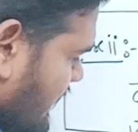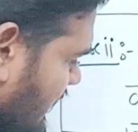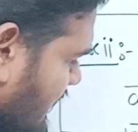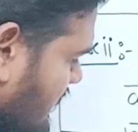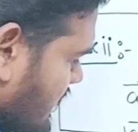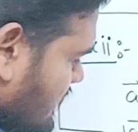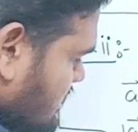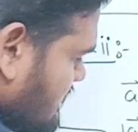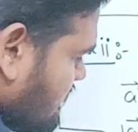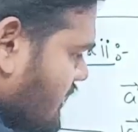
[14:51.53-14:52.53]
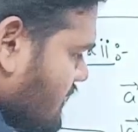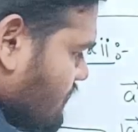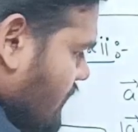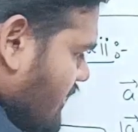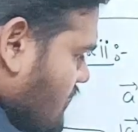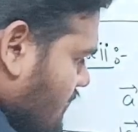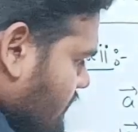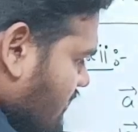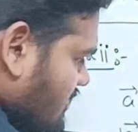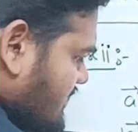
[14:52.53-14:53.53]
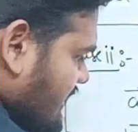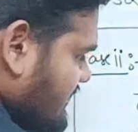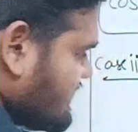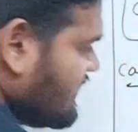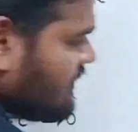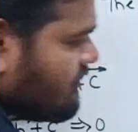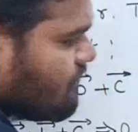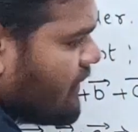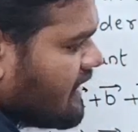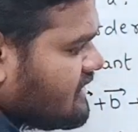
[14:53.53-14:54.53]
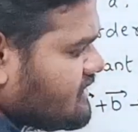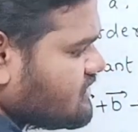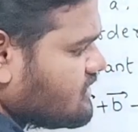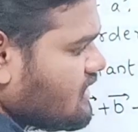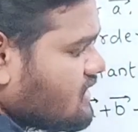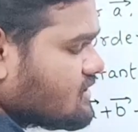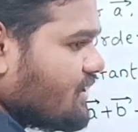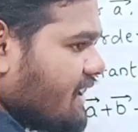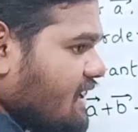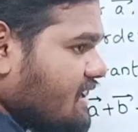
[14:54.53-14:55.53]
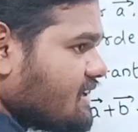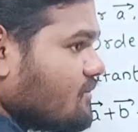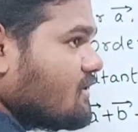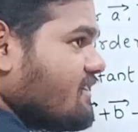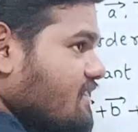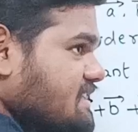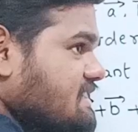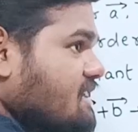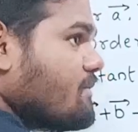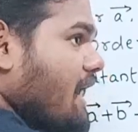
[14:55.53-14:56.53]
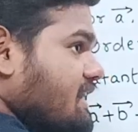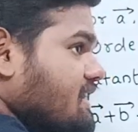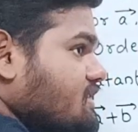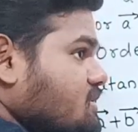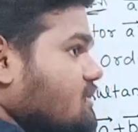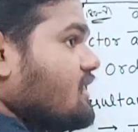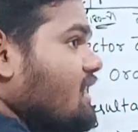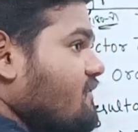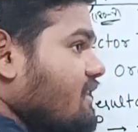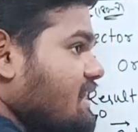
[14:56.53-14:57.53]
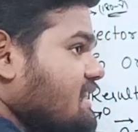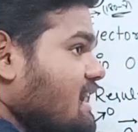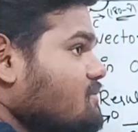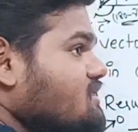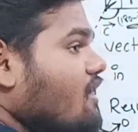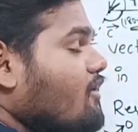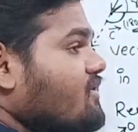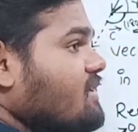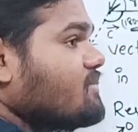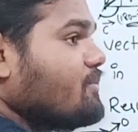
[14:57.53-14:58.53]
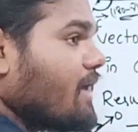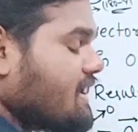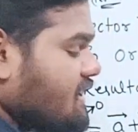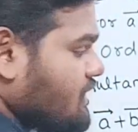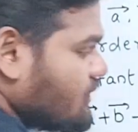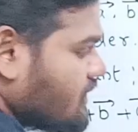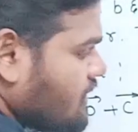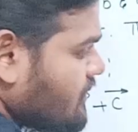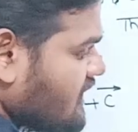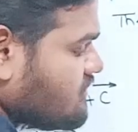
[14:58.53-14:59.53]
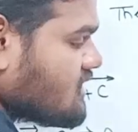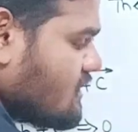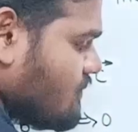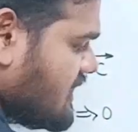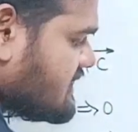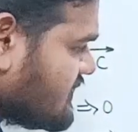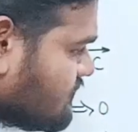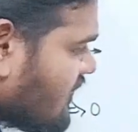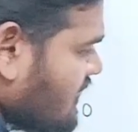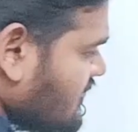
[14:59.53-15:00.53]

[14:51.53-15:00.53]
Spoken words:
theta is in B bar because it is in magnitude. So any term which is in magnitude, if it comes out from the magnitude, it becomes plus term.